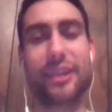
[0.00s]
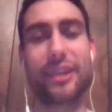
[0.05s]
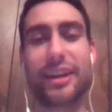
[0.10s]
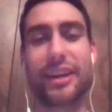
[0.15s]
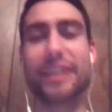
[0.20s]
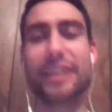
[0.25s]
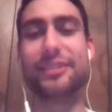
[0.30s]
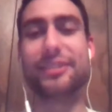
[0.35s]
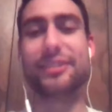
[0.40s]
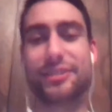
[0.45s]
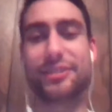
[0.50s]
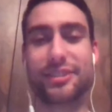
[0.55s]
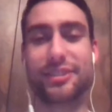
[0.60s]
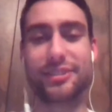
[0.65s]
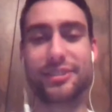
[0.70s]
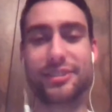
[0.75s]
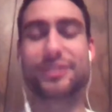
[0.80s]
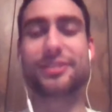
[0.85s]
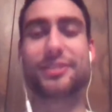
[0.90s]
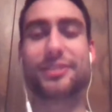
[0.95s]
All right, let's
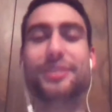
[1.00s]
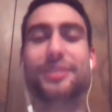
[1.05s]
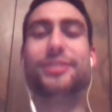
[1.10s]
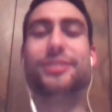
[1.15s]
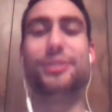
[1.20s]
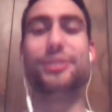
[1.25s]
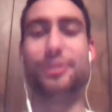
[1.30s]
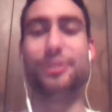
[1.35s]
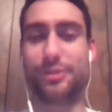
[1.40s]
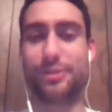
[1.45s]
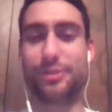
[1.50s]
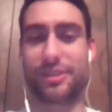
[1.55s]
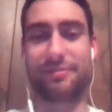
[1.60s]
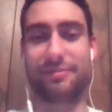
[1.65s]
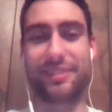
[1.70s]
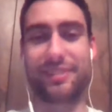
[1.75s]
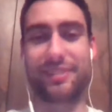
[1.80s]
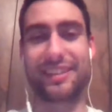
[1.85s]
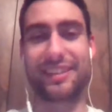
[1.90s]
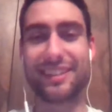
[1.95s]
do
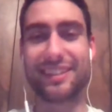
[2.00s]
something.